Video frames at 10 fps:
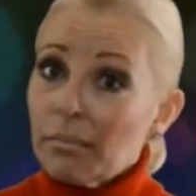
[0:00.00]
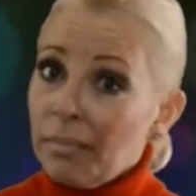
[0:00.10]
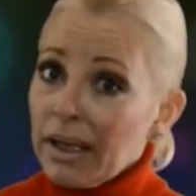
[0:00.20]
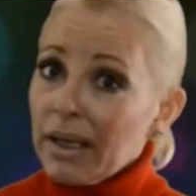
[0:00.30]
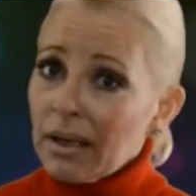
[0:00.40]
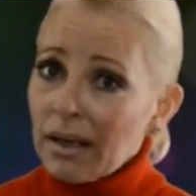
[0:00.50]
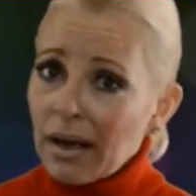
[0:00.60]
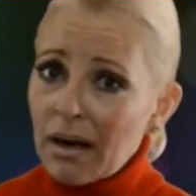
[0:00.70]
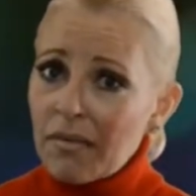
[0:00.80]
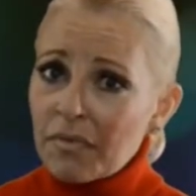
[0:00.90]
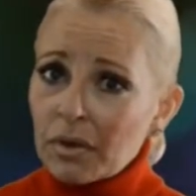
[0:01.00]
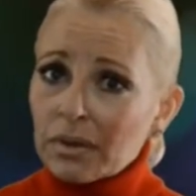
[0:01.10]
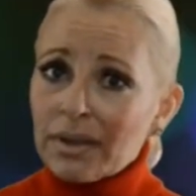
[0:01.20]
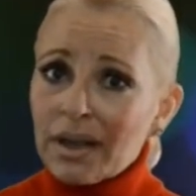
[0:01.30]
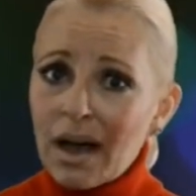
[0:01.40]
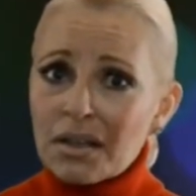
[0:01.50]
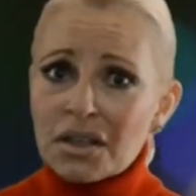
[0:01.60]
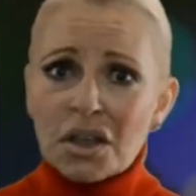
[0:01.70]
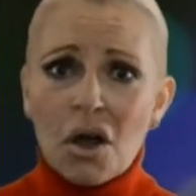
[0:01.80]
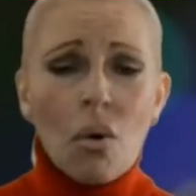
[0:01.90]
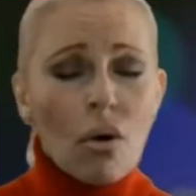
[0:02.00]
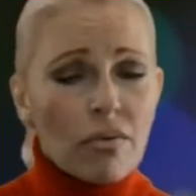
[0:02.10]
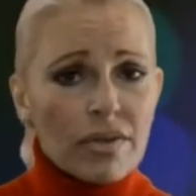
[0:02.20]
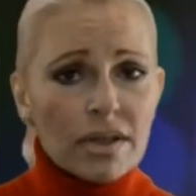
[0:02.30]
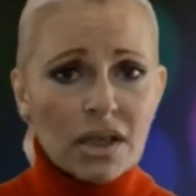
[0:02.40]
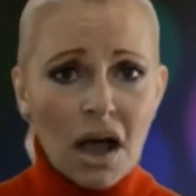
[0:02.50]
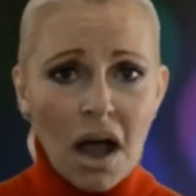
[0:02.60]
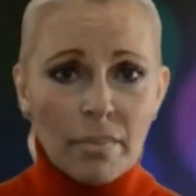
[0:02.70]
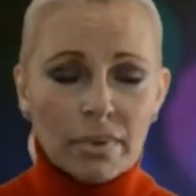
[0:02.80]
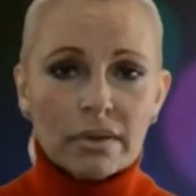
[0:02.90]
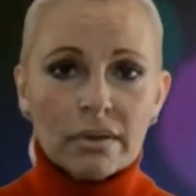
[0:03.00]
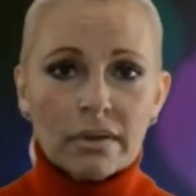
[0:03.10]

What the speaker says: be careful not to go over the top.